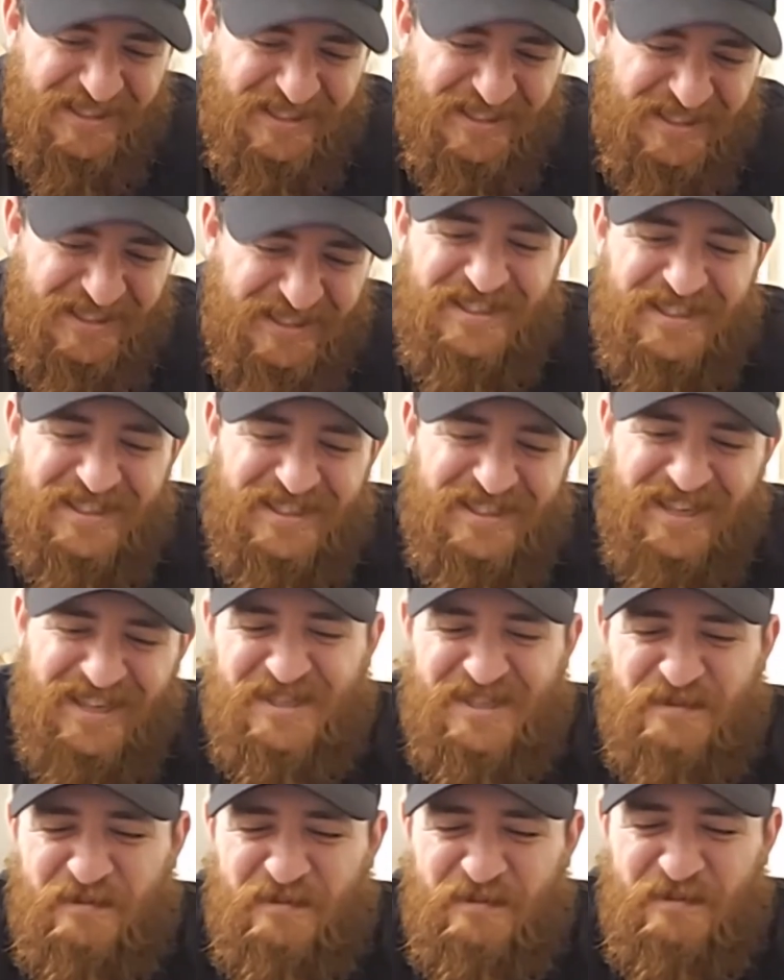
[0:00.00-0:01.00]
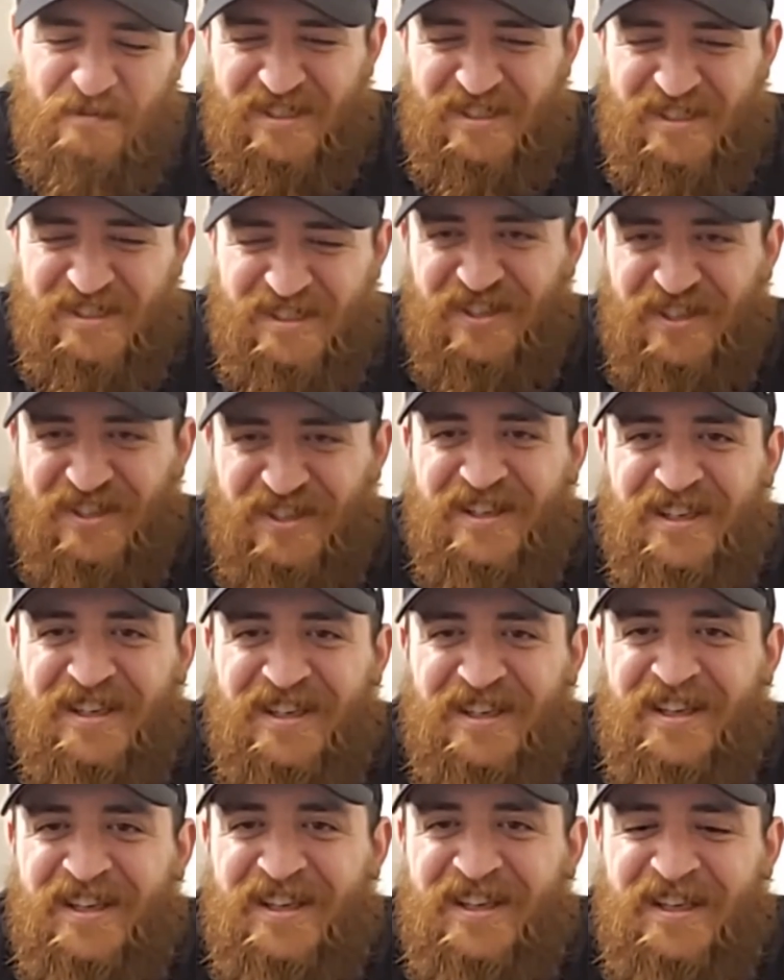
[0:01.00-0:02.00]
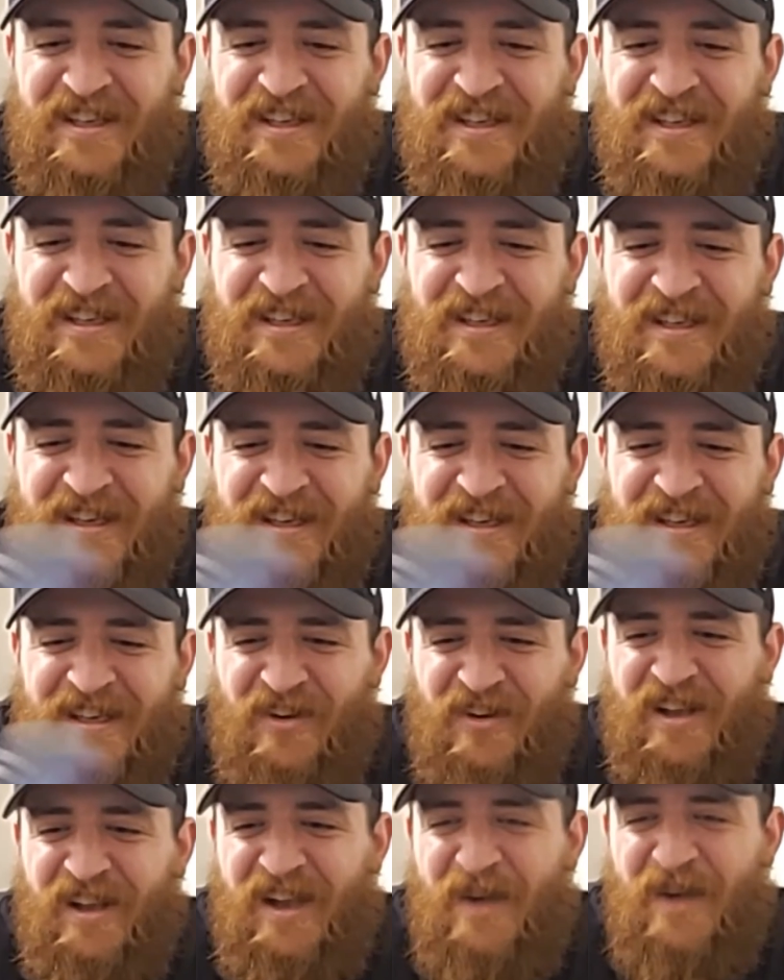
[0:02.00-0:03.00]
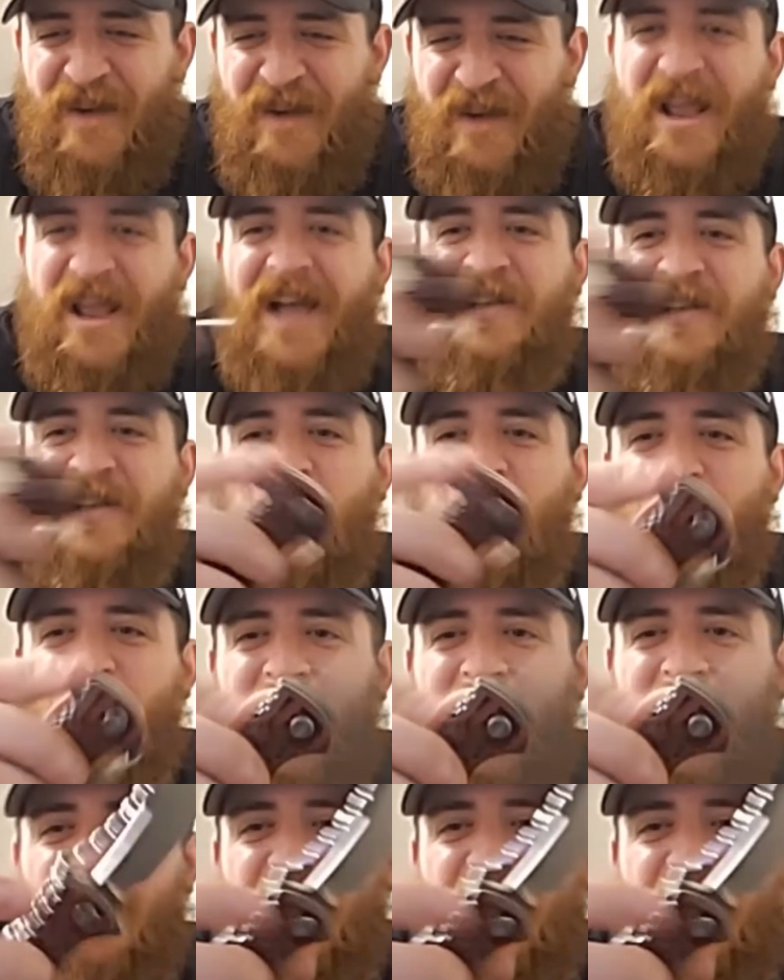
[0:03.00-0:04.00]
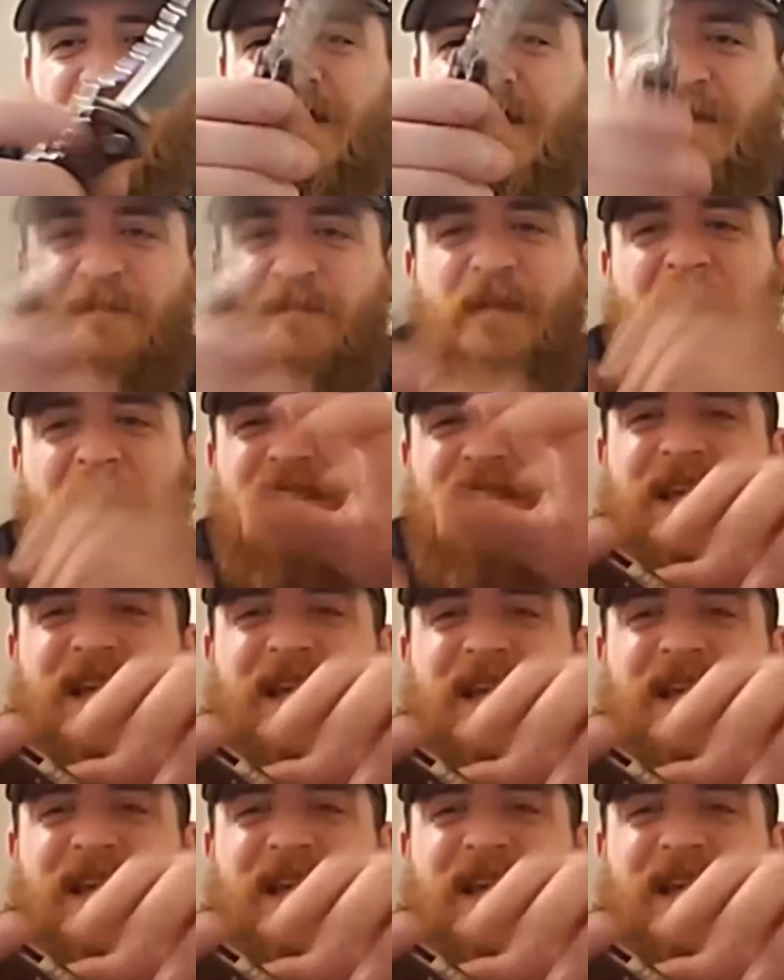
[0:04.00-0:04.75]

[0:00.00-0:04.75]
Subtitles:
Yes, please do. I want to ask her about this Best Tech